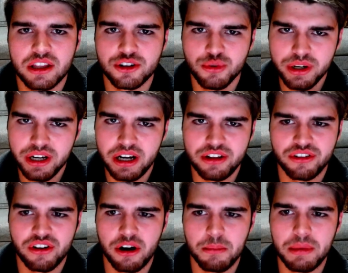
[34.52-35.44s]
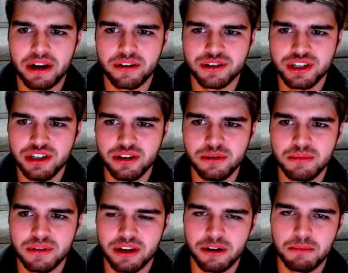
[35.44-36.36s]
Joy-Cons are bigger too.
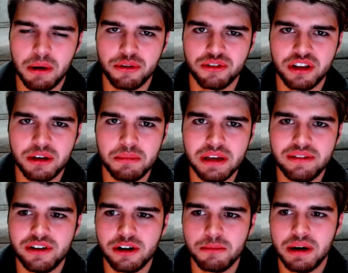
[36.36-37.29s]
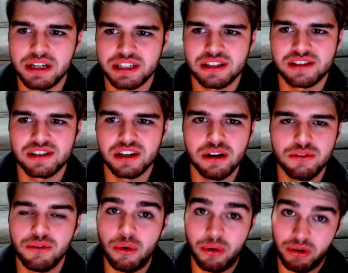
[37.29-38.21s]
They're boasting beefier buttons, so
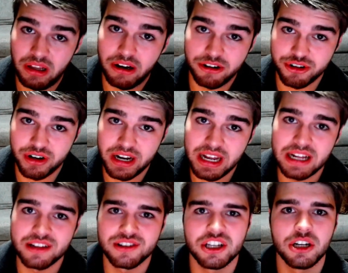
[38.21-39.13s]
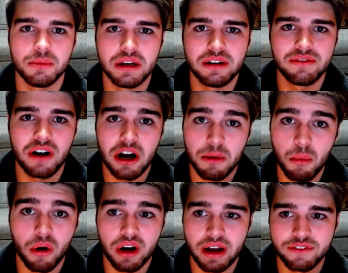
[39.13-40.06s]
for larger hands, it'll be a far
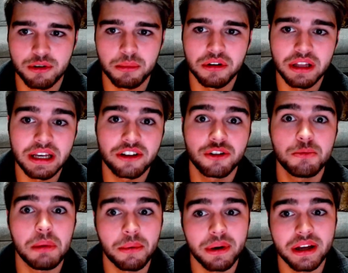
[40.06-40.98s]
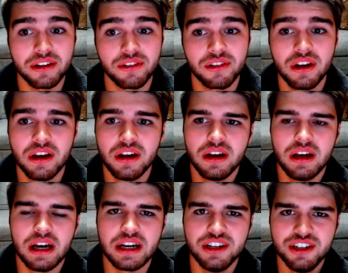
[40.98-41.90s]
more comfortable experience.
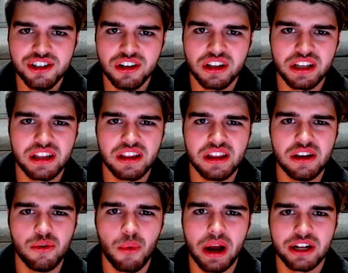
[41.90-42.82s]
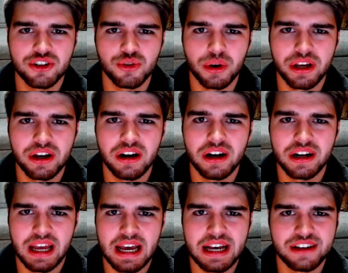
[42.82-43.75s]
Additionally, the right Joy-Con
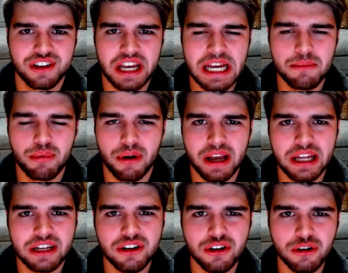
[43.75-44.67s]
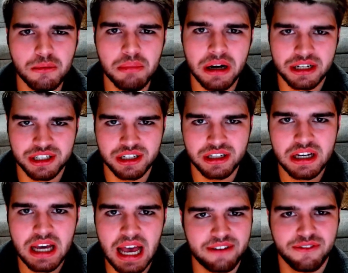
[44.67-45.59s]
has a brand new button.
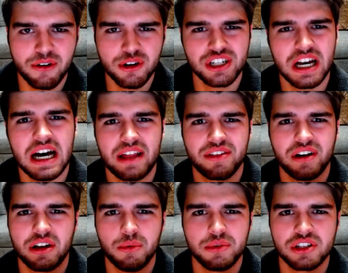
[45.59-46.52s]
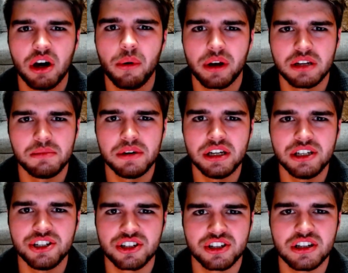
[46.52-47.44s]
At first, I thought it was going to be
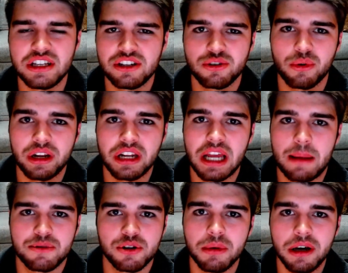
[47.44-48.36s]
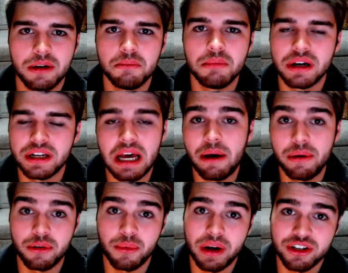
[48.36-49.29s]
just the screen capture button, but now on the
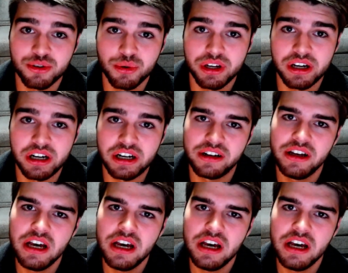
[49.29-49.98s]
right Joy-Con.